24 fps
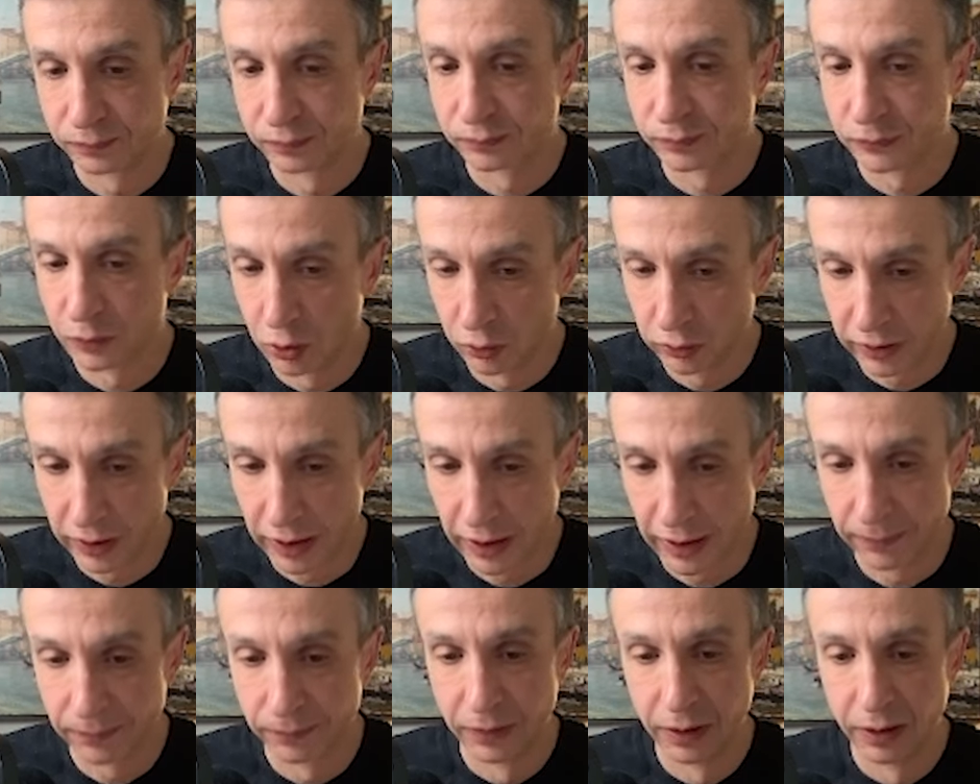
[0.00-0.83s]

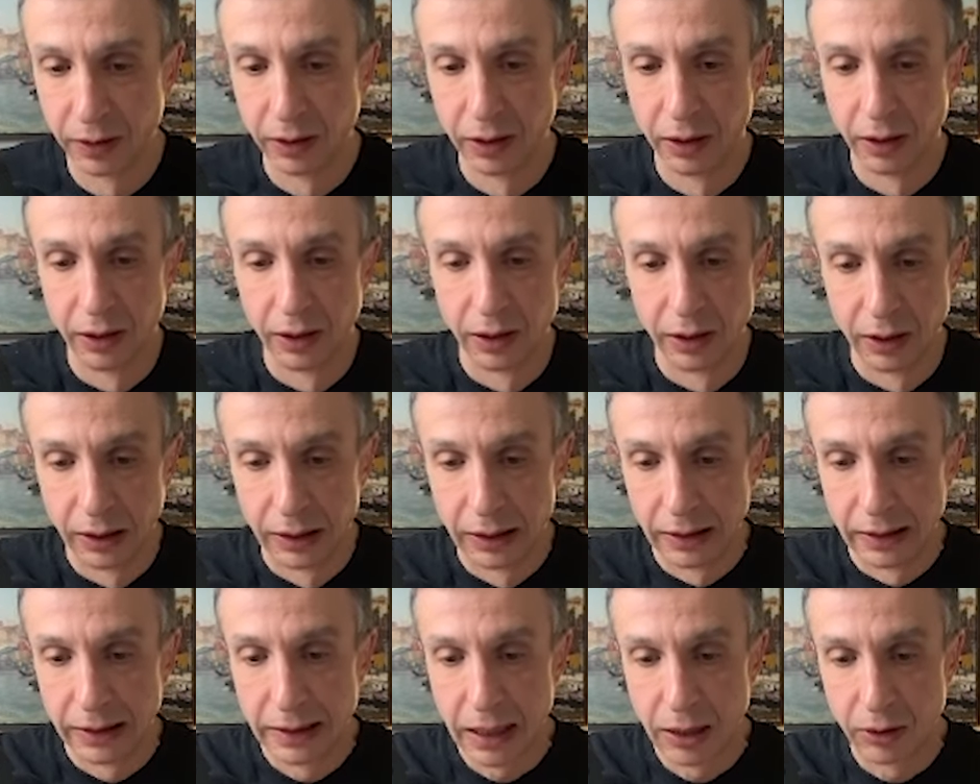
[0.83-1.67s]
Okay.
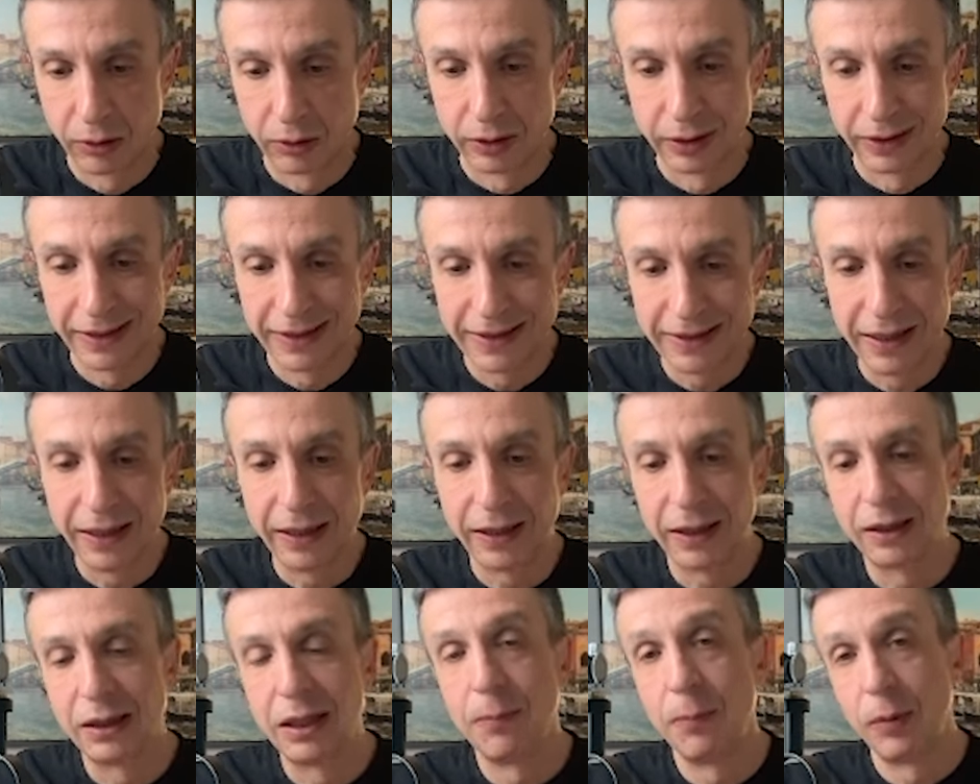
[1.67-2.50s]
Now, let's take
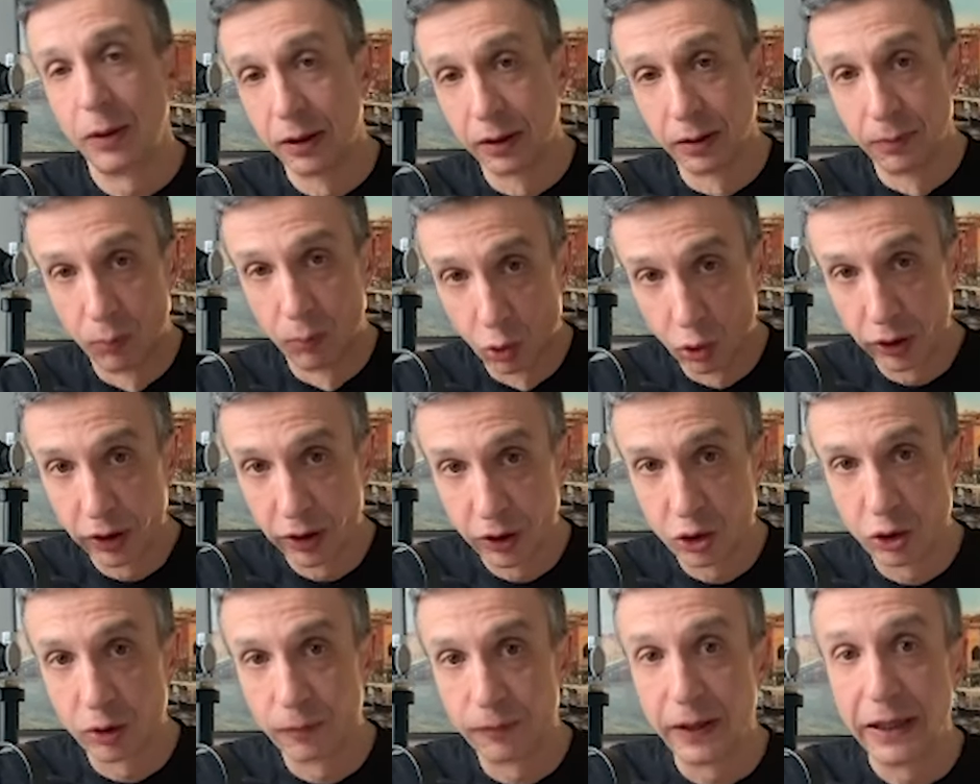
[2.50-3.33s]
a typical
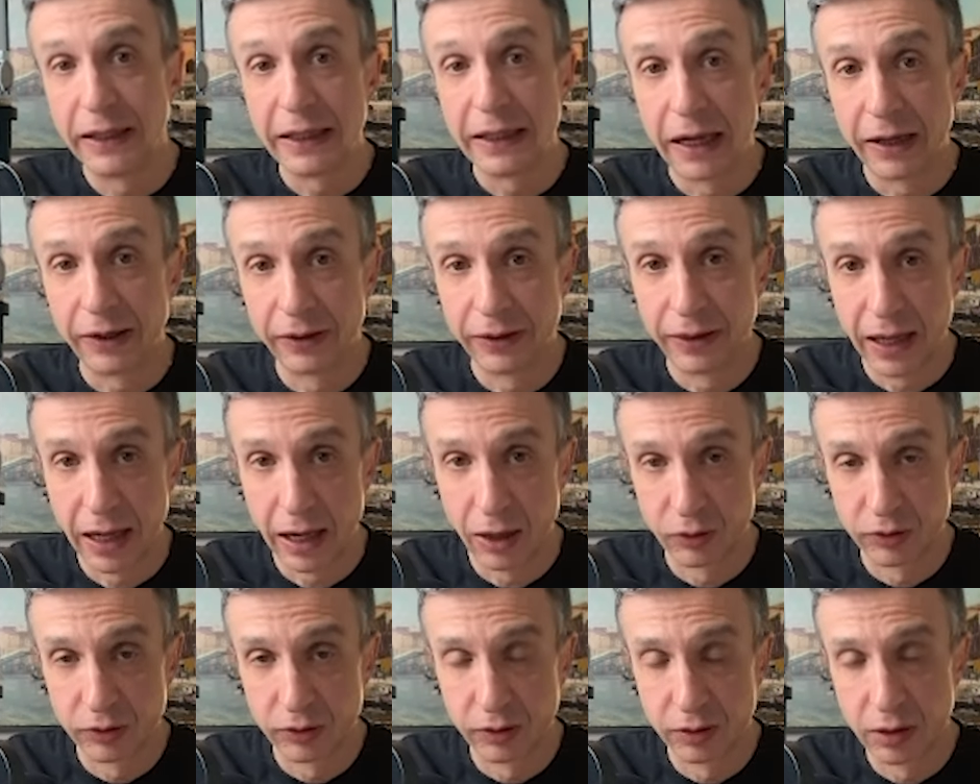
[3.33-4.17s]
mortgage of
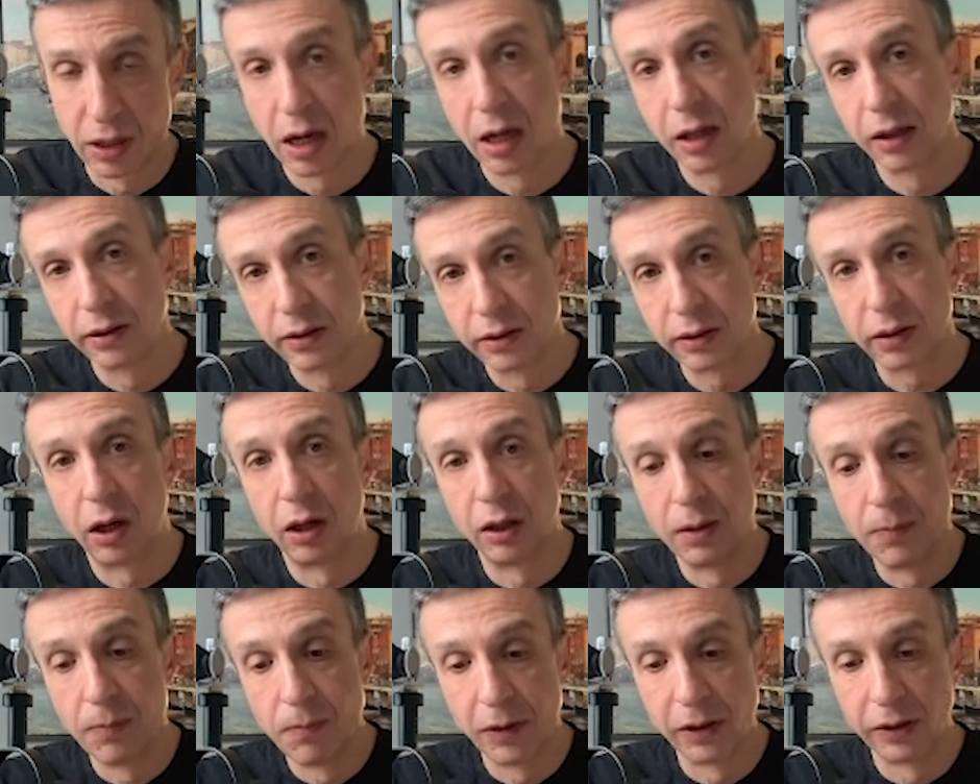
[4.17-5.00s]
$800,000 on
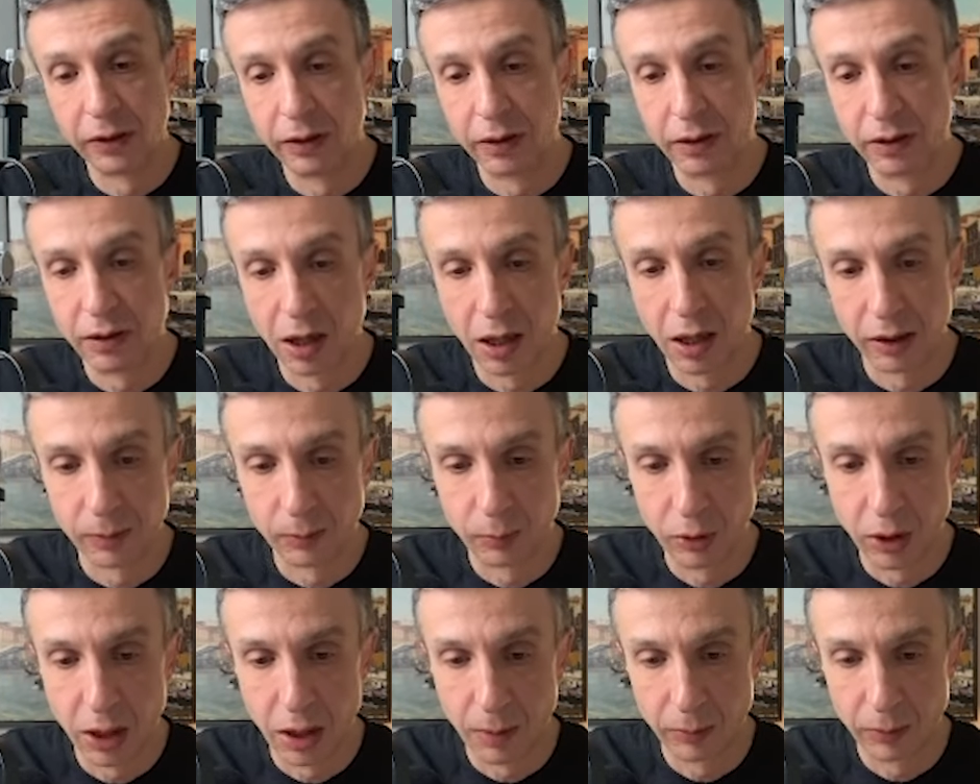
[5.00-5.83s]
a million dollar
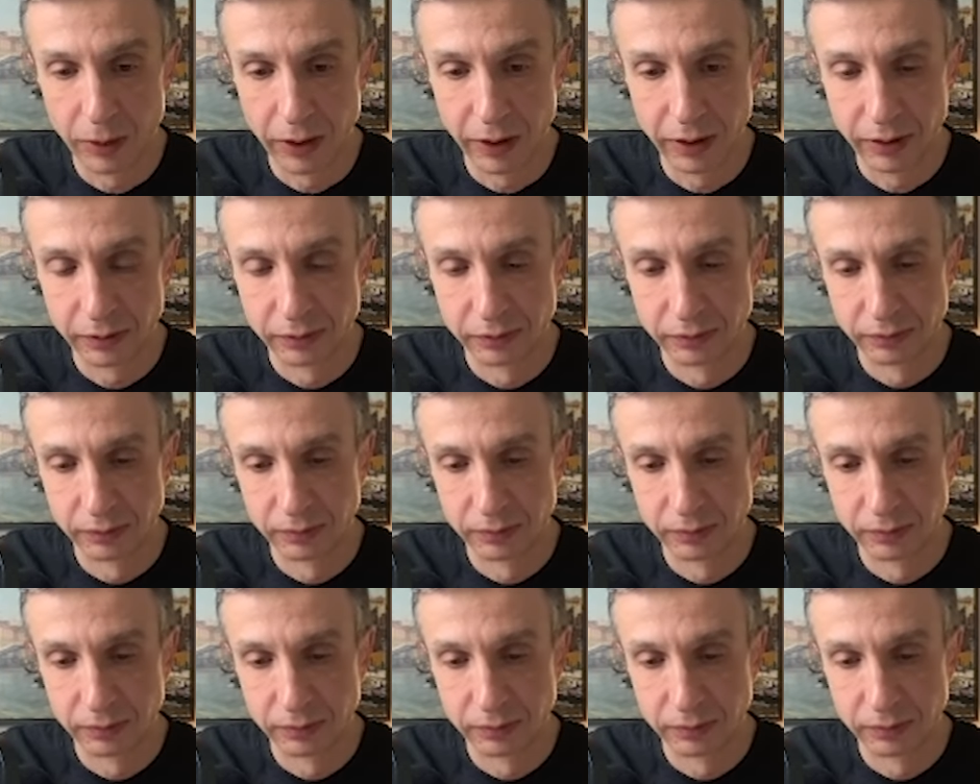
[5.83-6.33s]
property.